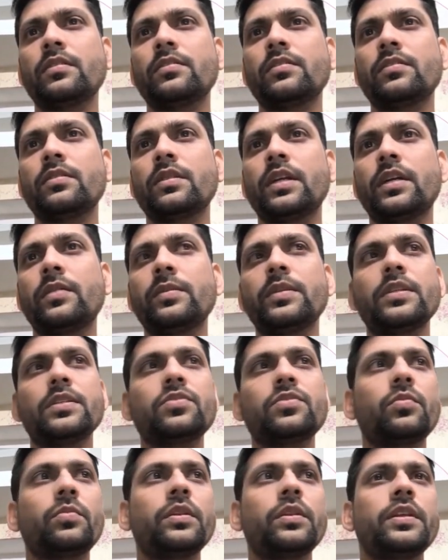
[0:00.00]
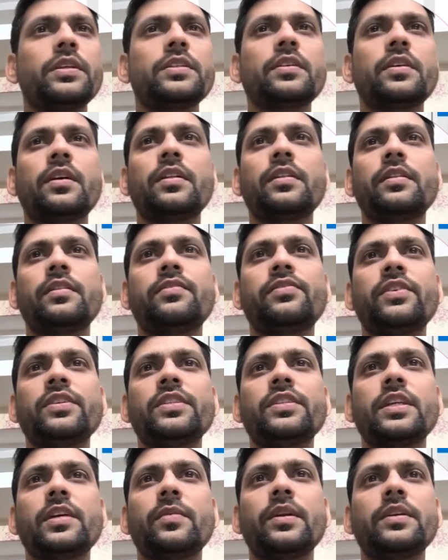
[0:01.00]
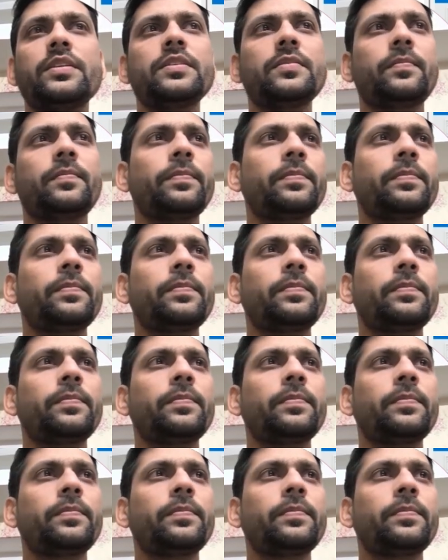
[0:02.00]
Let me just open this. The first table is